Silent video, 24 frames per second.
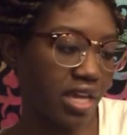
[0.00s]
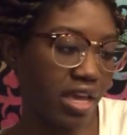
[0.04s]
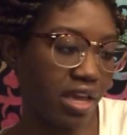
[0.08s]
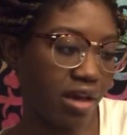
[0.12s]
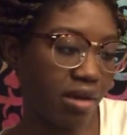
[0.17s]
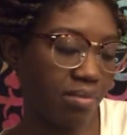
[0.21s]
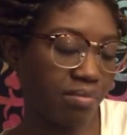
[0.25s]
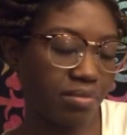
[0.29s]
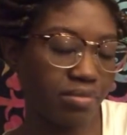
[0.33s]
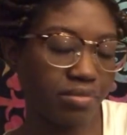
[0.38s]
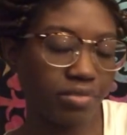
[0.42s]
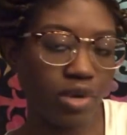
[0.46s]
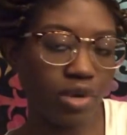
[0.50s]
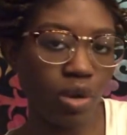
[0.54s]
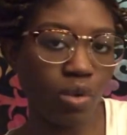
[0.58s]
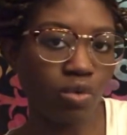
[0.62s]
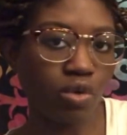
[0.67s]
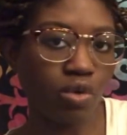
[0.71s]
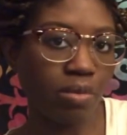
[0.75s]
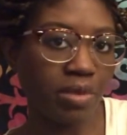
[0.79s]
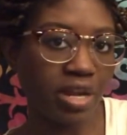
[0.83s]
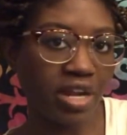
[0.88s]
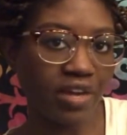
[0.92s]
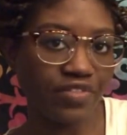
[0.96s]
Damn, a
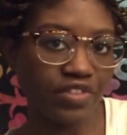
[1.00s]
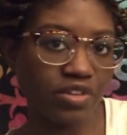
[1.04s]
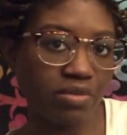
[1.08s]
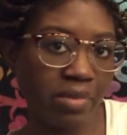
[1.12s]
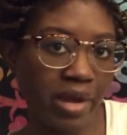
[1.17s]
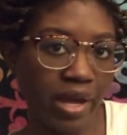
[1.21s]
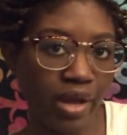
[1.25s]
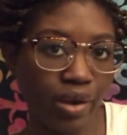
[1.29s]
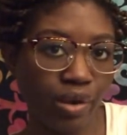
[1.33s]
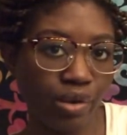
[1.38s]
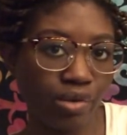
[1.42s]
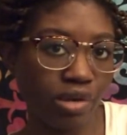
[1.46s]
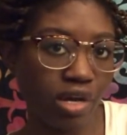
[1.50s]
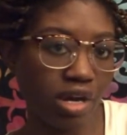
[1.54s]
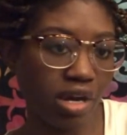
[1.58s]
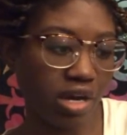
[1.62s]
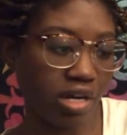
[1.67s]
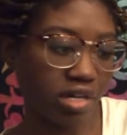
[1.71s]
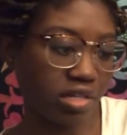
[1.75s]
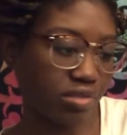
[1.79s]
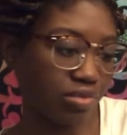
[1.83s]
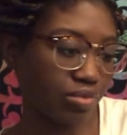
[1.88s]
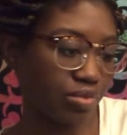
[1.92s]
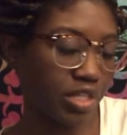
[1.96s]
woman after my own
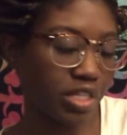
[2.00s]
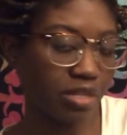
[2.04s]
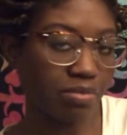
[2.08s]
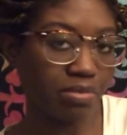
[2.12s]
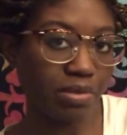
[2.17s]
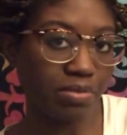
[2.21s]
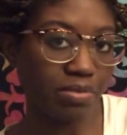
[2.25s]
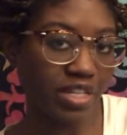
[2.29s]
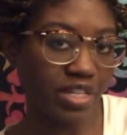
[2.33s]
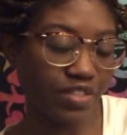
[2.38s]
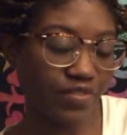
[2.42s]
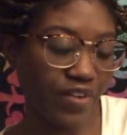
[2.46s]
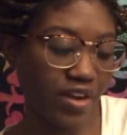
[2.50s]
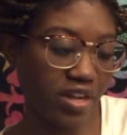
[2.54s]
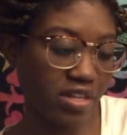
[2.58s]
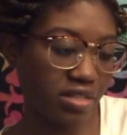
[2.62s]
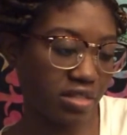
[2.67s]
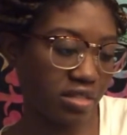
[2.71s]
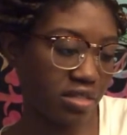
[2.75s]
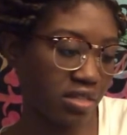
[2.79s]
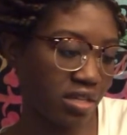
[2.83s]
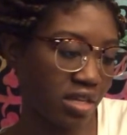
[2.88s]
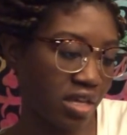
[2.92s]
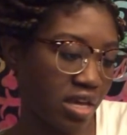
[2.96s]
heart. We could be best
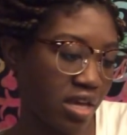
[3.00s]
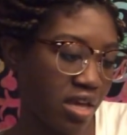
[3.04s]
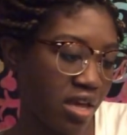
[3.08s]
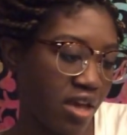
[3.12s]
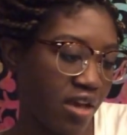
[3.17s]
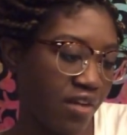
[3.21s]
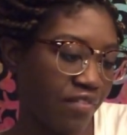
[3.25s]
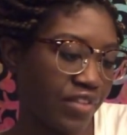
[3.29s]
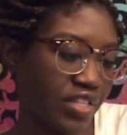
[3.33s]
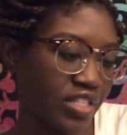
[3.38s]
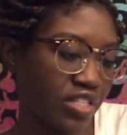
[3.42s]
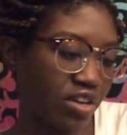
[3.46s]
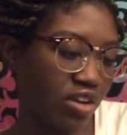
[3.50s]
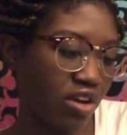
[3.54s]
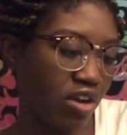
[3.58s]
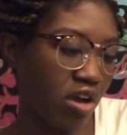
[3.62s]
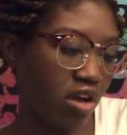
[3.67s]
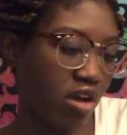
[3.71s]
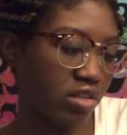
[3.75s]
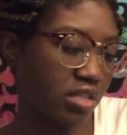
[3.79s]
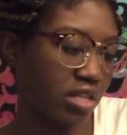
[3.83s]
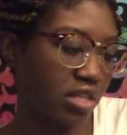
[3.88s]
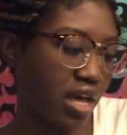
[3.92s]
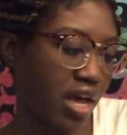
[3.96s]
friends. Visit
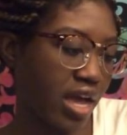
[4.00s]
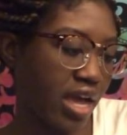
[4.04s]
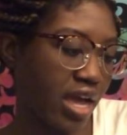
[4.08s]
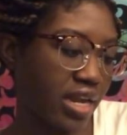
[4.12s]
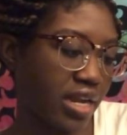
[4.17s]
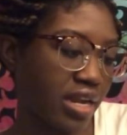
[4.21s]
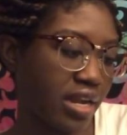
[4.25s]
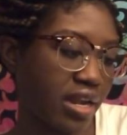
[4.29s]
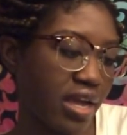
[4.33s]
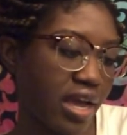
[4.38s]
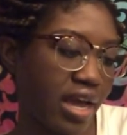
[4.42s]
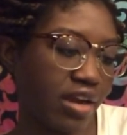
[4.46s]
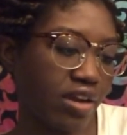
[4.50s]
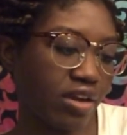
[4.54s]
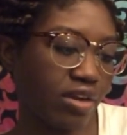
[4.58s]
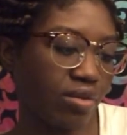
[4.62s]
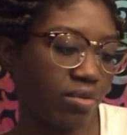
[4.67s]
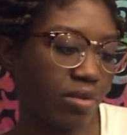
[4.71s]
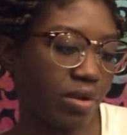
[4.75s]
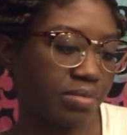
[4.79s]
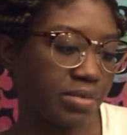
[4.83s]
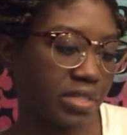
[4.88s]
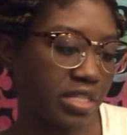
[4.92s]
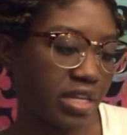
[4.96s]
her online at
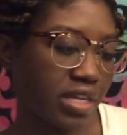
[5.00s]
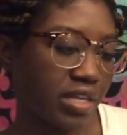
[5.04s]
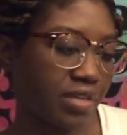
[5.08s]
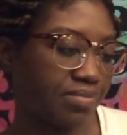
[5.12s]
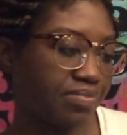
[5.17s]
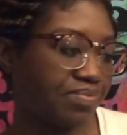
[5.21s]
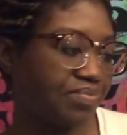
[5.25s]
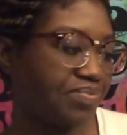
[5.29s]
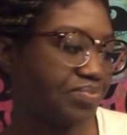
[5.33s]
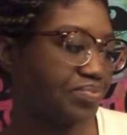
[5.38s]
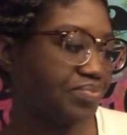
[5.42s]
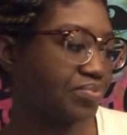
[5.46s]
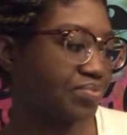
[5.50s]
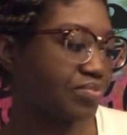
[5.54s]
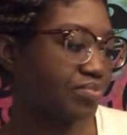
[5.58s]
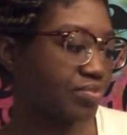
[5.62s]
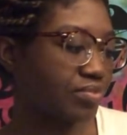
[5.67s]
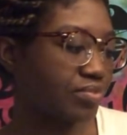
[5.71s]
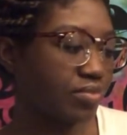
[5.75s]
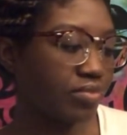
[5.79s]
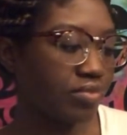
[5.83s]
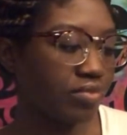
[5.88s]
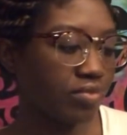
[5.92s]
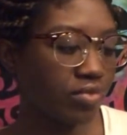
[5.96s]
her website.
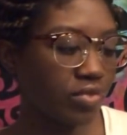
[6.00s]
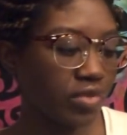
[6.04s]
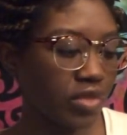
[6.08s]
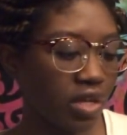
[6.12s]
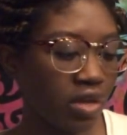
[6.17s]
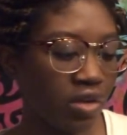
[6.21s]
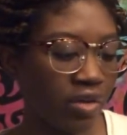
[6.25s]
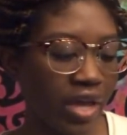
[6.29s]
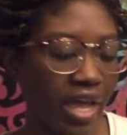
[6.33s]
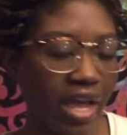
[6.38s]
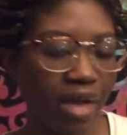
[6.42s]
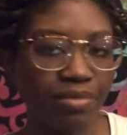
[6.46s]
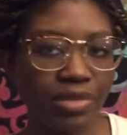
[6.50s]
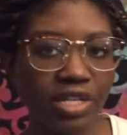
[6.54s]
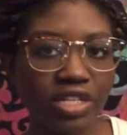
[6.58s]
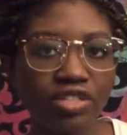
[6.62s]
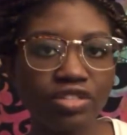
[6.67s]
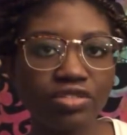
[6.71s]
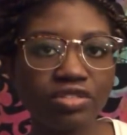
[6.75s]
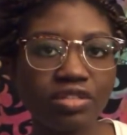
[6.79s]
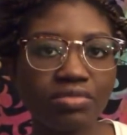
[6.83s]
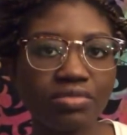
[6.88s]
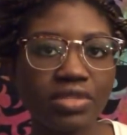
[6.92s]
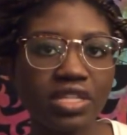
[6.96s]
Okay, I'm going
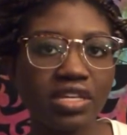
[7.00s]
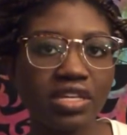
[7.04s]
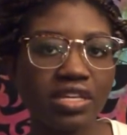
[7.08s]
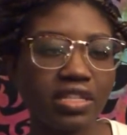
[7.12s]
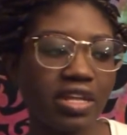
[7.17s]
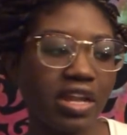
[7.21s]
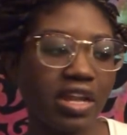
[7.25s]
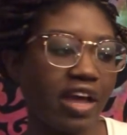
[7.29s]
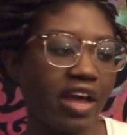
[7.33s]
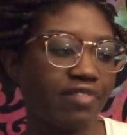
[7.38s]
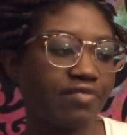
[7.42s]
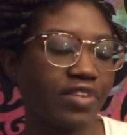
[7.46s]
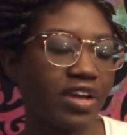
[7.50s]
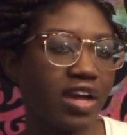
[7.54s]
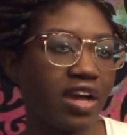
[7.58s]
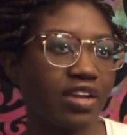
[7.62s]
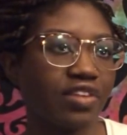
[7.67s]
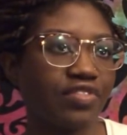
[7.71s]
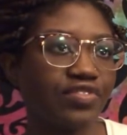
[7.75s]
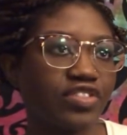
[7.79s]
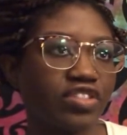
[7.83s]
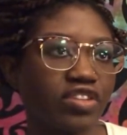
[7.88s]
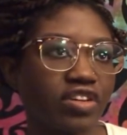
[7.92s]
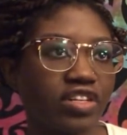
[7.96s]
to do something that I'm
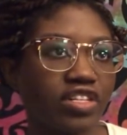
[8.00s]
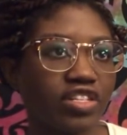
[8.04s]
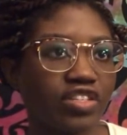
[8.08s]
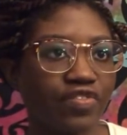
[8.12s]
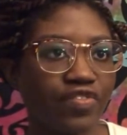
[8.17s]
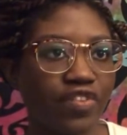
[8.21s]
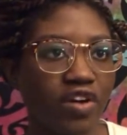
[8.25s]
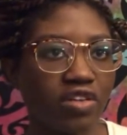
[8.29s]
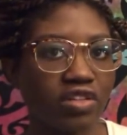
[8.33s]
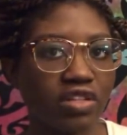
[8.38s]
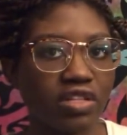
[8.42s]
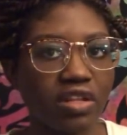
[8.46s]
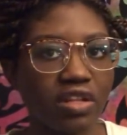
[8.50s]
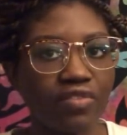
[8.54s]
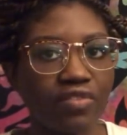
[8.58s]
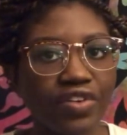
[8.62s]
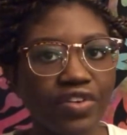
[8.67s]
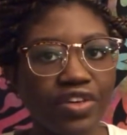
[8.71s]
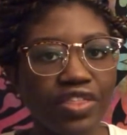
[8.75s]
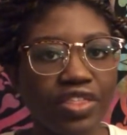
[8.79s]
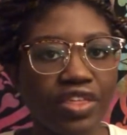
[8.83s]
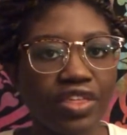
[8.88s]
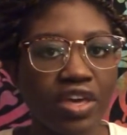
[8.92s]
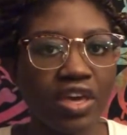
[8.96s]
kind of starting to fall in love
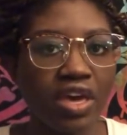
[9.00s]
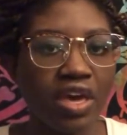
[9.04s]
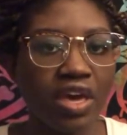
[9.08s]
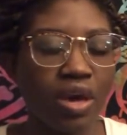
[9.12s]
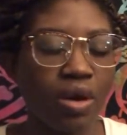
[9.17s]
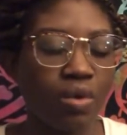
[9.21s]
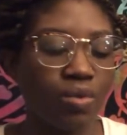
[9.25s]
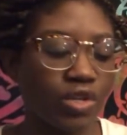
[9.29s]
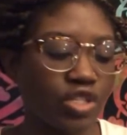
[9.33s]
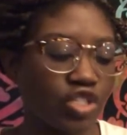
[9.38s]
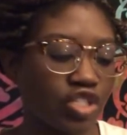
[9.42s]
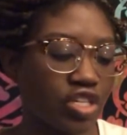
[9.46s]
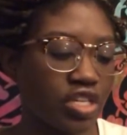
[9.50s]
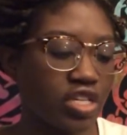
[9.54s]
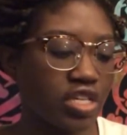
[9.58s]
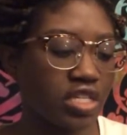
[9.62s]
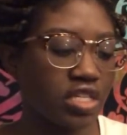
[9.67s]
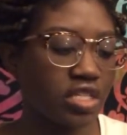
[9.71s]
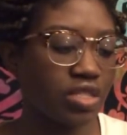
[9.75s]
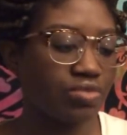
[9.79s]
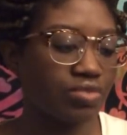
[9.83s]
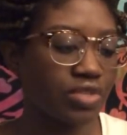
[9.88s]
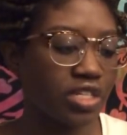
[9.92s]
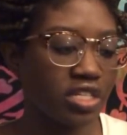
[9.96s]
with, which
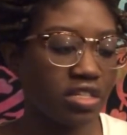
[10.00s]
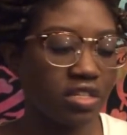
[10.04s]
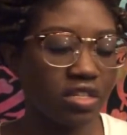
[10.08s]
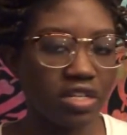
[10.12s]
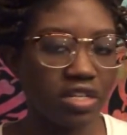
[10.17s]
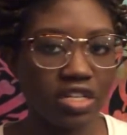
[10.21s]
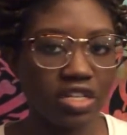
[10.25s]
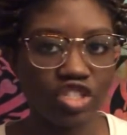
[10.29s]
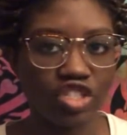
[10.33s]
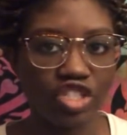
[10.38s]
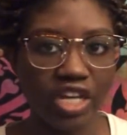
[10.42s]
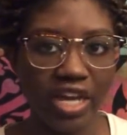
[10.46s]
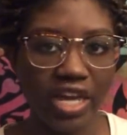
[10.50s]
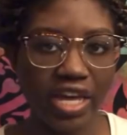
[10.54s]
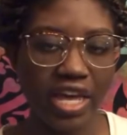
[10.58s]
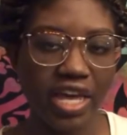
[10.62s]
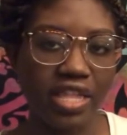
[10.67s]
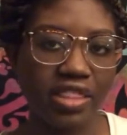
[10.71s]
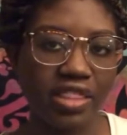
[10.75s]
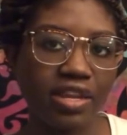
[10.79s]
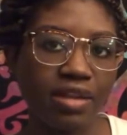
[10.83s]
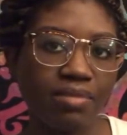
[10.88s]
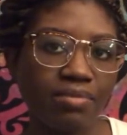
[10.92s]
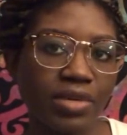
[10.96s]
is reading the dust jacket,
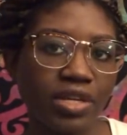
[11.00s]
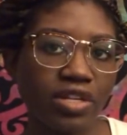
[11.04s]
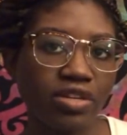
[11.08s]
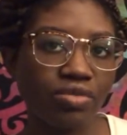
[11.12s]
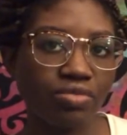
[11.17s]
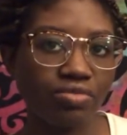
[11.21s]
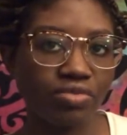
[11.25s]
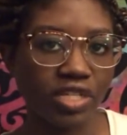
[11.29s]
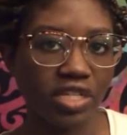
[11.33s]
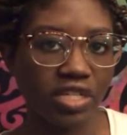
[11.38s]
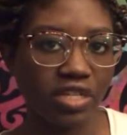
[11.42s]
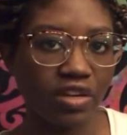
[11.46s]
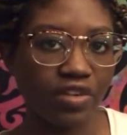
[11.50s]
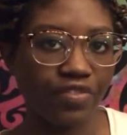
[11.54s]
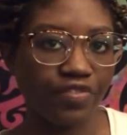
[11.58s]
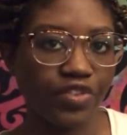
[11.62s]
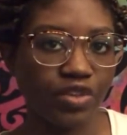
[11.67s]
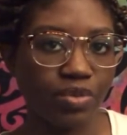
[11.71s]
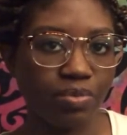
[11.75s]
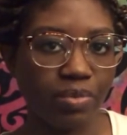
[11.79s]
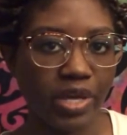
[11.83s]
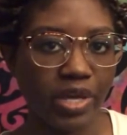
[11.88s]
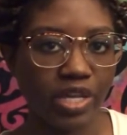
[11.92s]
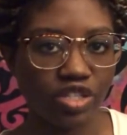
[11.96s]
and then I'm going to read a
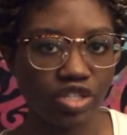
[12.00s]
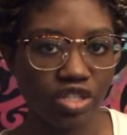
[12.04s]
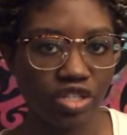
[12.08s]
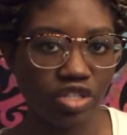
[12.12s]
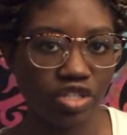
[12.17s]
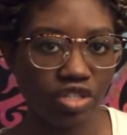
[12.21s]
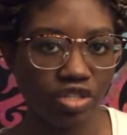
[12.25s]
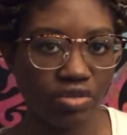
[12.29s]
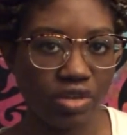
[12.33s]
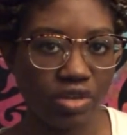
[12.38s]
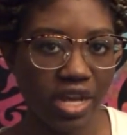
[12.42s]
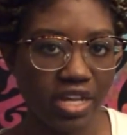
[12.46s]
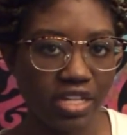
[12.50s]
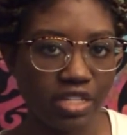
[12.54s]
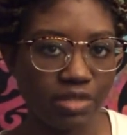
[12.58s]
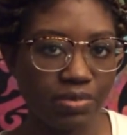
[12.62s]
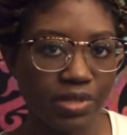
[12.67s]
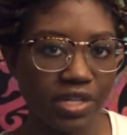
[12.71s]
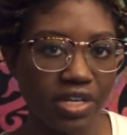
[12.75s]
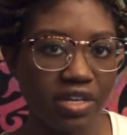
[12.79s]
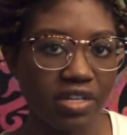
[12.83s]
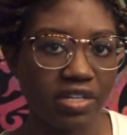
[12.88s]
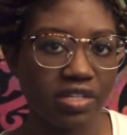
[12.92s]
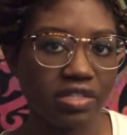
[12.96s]
few pages to you guys
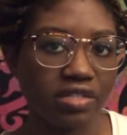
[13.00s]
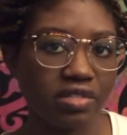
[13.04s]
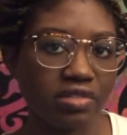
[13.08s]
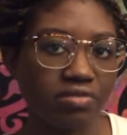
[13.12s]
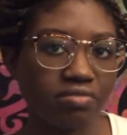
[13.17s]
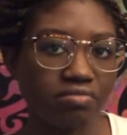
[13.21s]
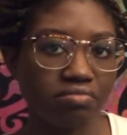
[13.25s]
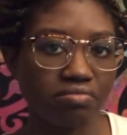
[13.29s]
because